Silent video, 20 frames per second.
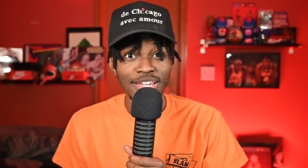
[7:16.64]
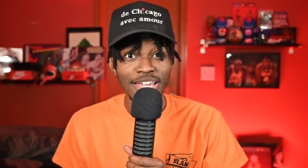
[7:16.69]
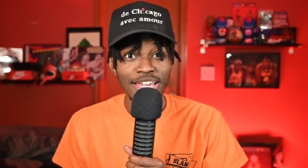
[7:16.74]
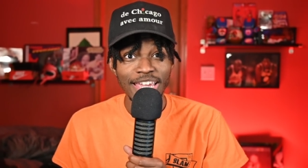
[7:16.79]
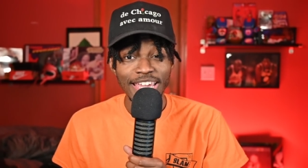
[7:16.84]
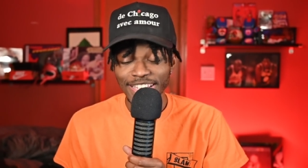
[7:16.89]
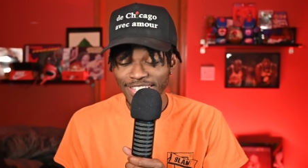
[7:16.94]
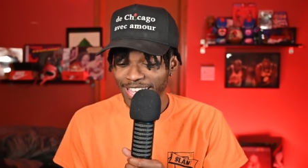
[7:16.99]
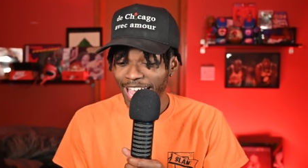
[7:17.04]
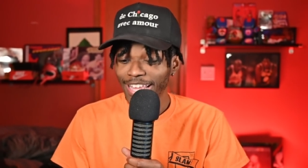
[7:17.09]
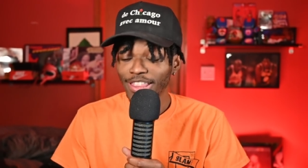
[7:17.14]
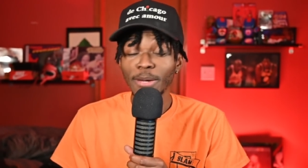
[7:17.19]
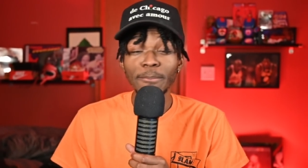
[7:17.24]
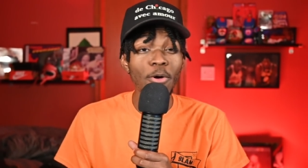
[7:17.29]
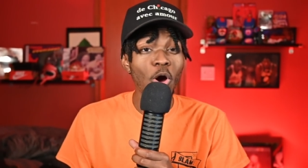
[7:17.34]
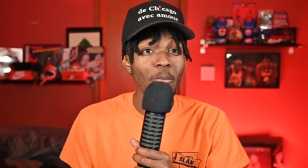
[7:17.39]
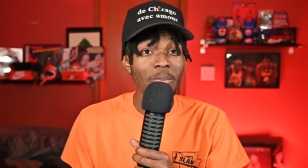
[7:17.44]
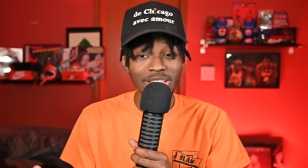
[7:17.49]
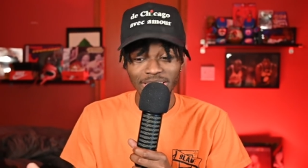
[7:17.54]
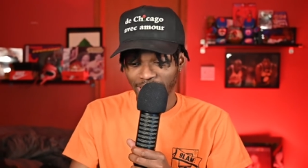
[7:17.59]
He's got the
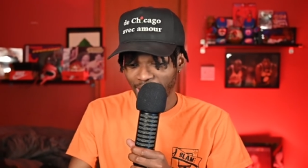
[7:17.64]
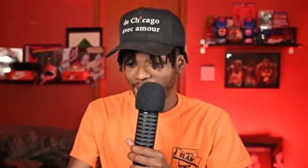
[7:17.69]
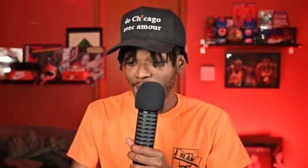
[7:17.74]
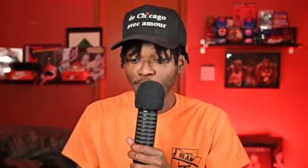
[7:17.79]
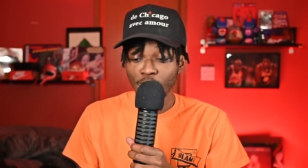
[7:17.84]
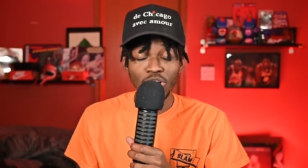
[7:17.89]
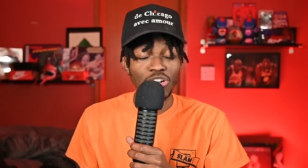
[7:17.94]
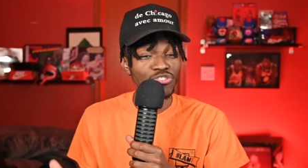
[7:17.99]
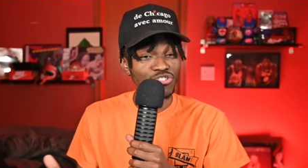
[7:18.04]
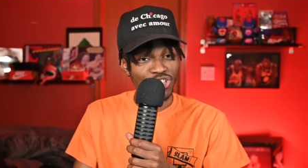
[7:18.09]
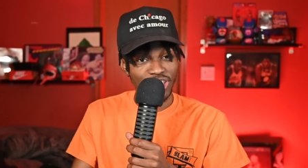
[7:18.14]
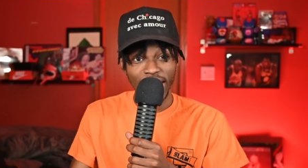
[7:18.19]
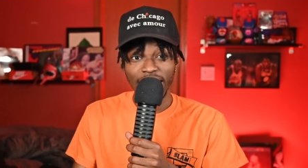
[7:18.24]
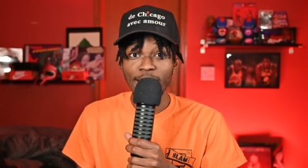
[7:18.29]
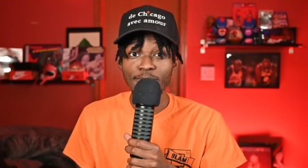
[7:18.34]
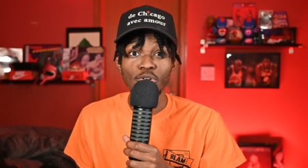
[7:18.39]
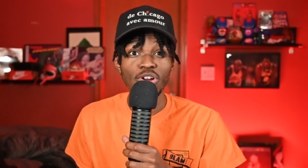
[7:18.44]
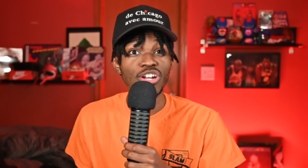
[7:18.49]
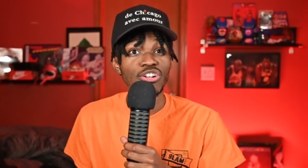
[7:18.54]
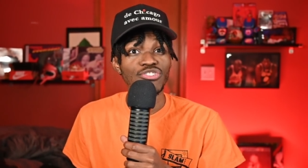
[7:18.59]
moments, game winners,
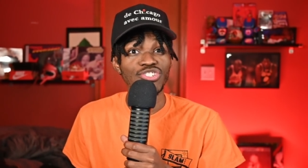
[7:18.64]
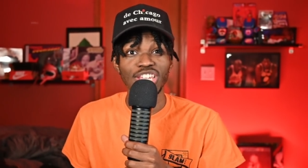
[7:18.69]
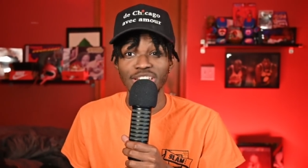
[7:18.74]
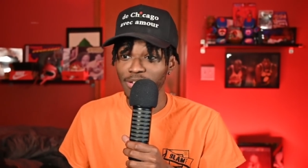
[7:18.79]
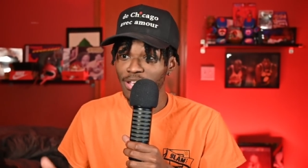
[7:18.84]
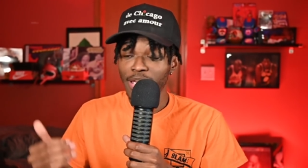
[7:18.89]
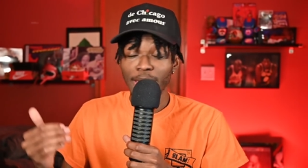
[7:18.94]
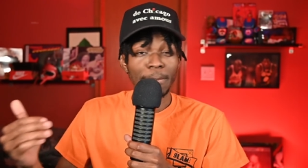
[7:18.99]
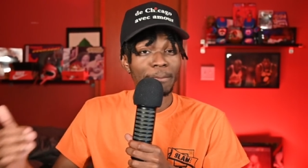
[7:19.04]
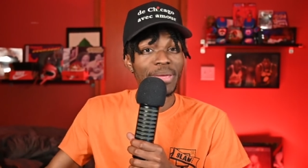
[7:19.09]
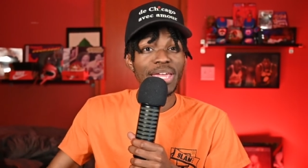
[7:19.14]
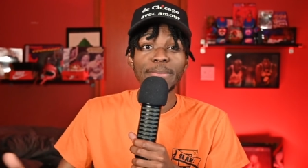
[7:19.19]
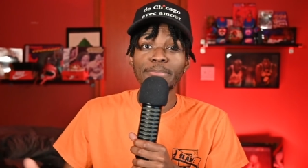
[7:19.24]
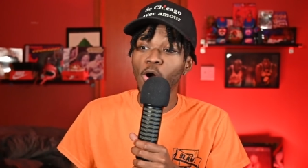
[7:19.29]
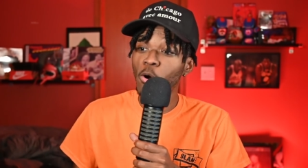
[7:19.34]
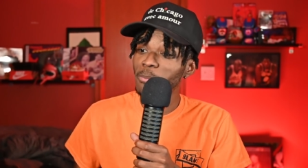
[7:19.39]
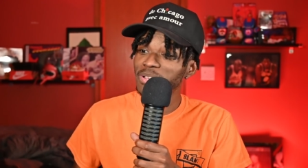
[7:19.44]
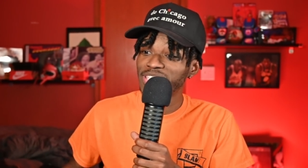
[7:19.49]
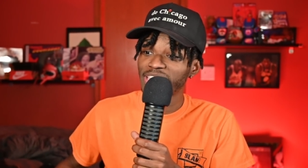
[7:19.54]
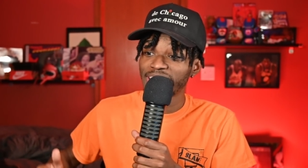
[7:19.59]
game winners, and big
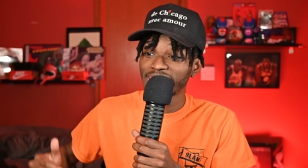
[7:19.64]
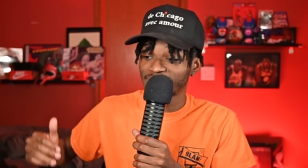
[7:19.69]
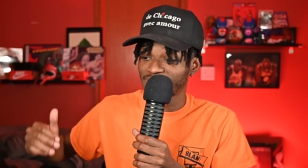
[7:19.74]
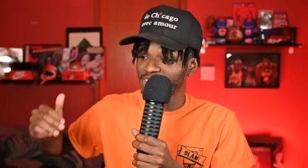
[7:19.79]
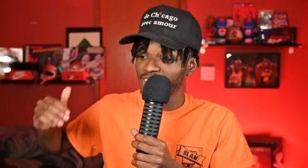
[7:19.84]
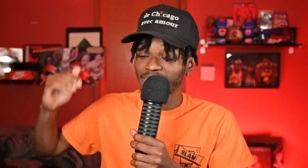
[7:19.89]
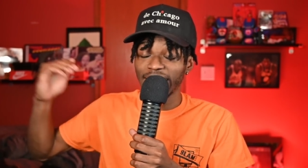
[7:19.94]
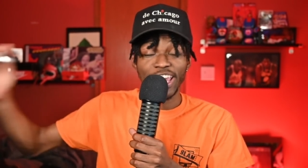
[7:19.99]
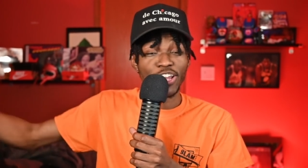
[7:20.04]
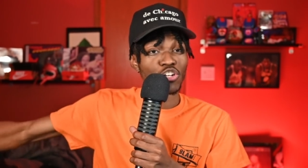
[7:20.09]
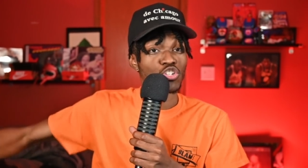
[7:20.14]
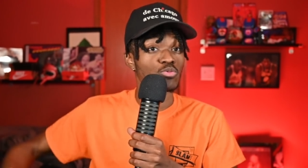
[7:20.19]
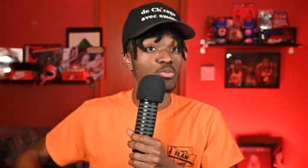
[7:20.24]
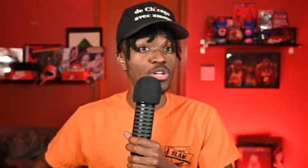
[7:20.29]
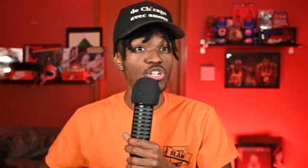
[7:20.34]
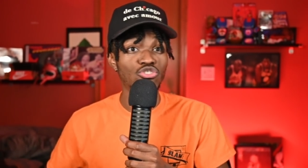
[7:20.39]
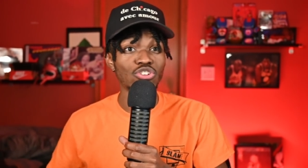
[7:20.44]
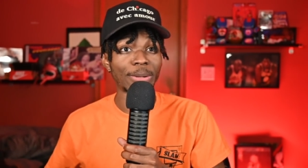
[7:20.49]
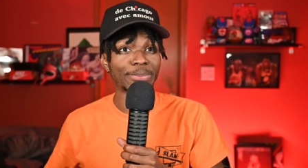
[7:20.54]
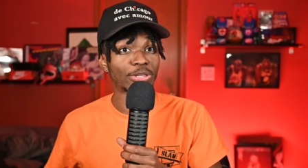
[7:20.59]
moments against the Lakers where
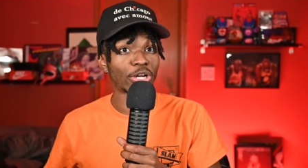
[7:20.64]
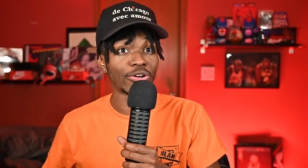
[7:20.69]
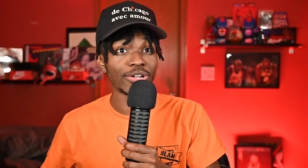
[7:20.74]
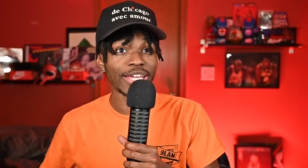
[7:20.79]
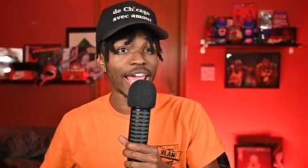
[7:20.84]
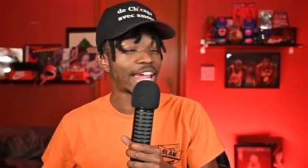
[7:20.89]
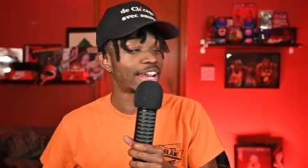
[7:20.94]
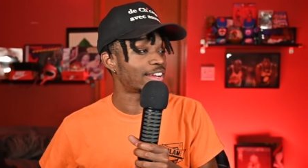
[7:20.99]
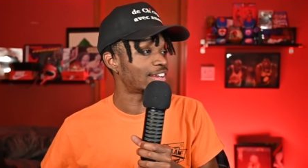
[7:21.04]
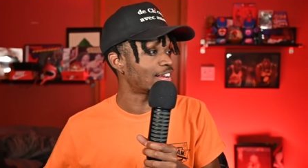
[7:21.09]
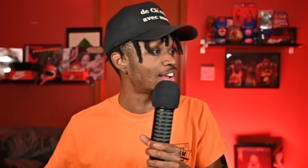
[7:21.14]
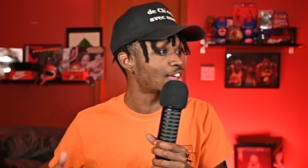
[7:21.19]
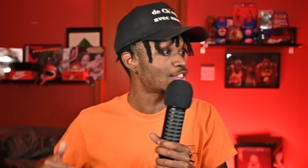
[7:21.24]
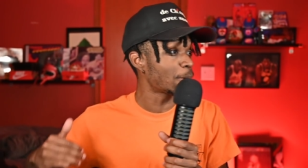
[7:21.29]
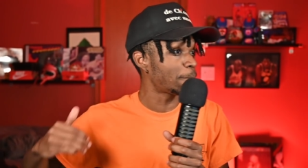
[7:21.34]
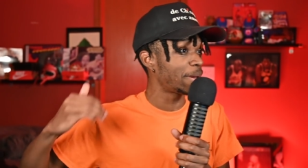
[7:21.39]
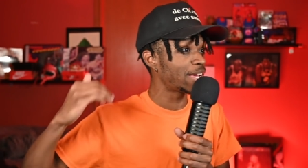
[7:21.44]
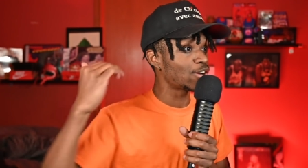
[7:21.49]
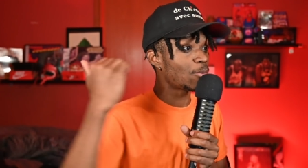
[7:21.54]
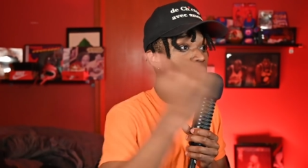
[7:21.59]
he dropped 38, and
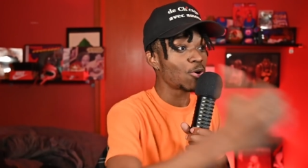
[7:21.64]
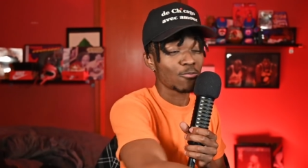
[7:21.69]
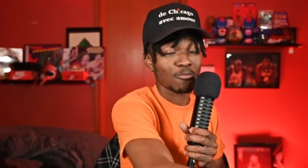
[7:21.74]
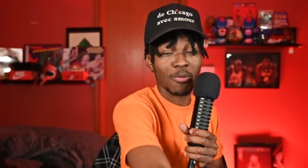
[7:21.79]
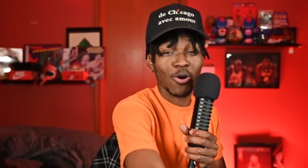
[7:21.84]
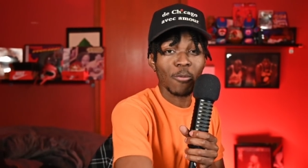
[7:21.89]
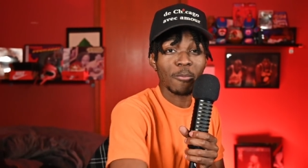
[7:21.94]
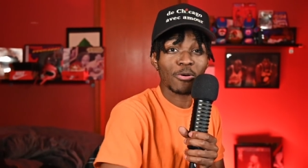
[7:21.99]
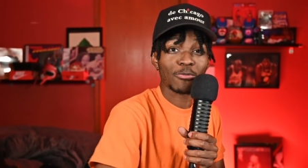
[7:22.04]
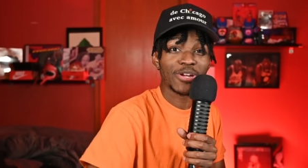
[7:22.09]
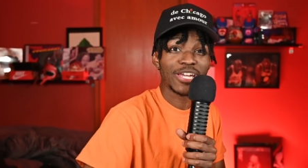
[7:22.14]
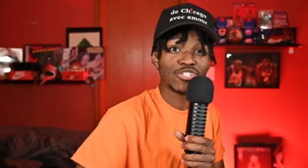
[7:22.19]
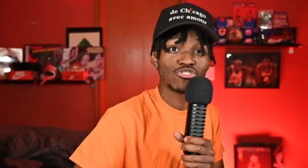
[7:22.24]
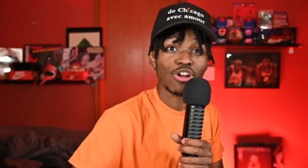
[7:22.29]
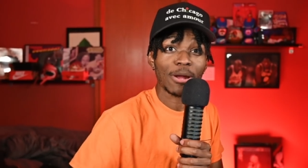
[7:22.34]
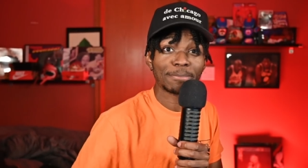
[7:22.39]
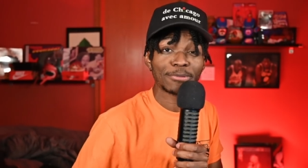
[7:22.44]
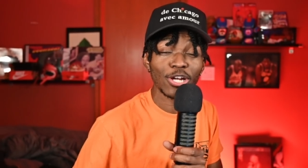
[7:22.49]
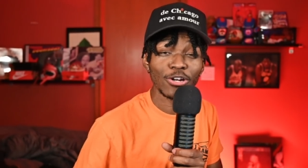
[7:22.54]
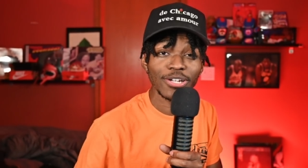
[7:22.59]
another big moment where he
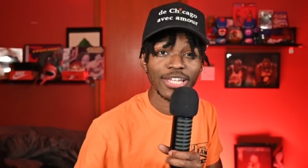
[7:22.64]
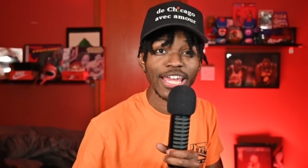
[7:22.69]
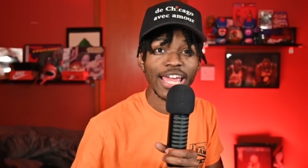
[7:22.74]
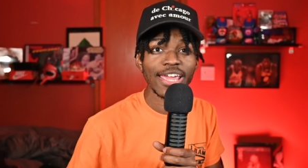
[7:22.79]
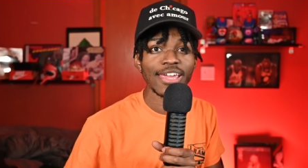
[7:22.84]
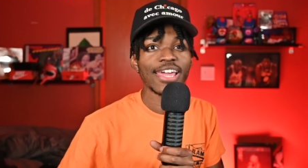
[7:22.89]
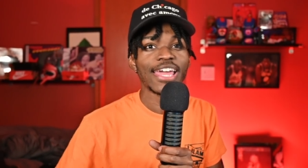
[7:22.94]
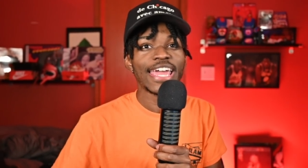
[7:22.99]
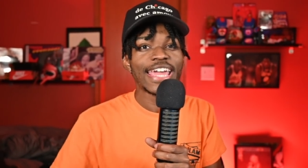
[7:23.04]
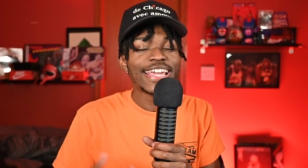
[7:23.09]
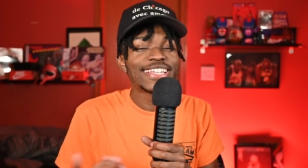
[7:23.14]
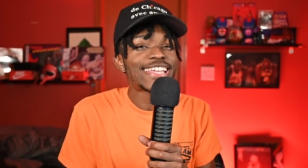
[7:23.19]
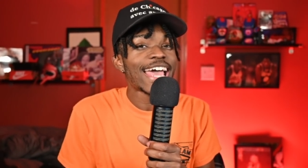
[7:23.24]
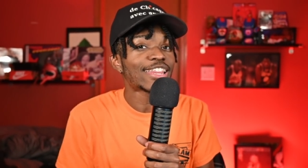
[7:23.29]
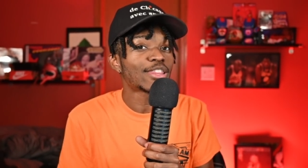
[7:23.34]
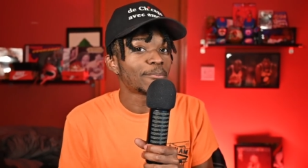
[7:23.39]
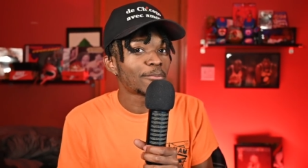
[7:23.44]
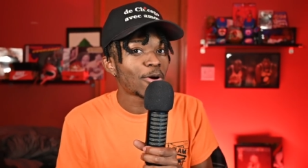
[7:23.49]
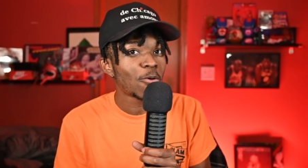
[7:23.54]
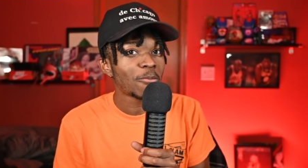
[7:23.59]
dropped 38. He's
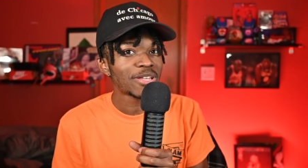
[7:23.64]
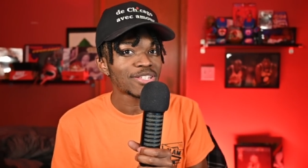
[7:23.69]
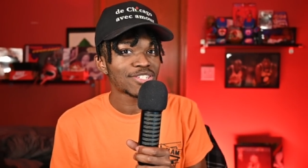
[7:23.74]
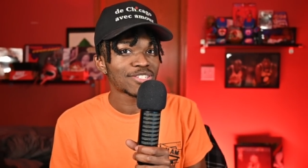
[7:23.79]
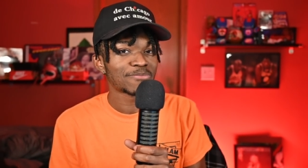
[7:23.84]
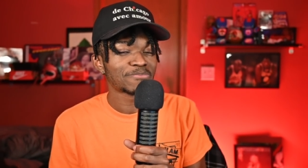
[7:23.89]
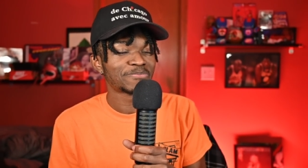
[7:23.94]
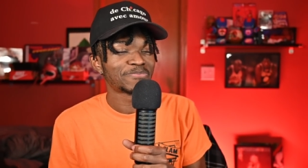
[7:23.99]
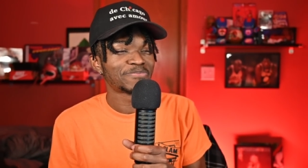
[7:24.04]
got the moments.